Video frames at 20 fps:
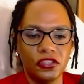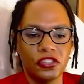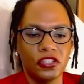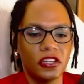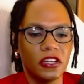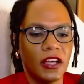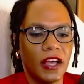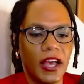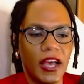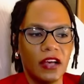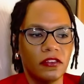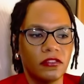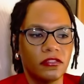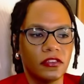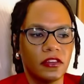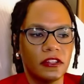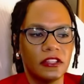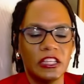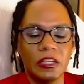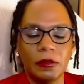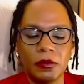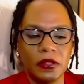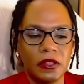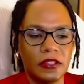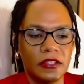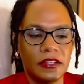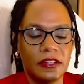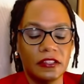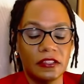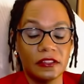you're going to have the
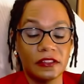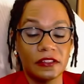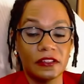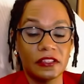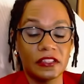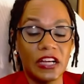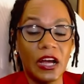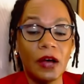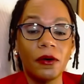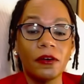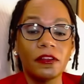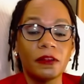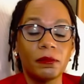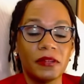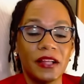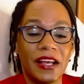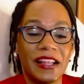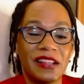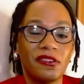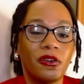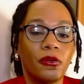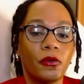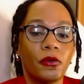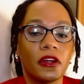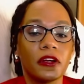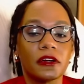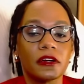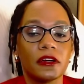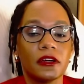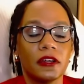ability to come up with a plan that will
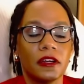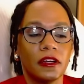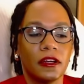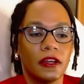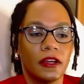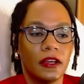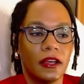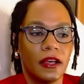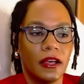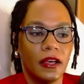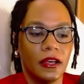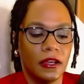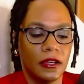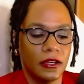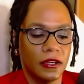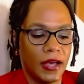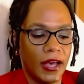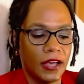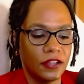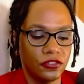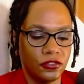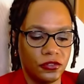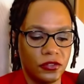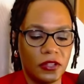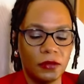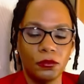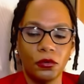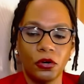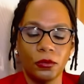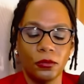work as you
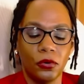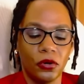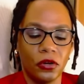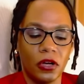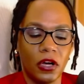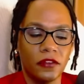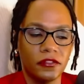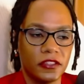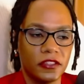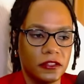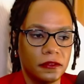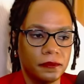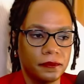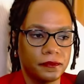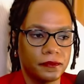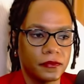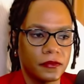do that more and more often.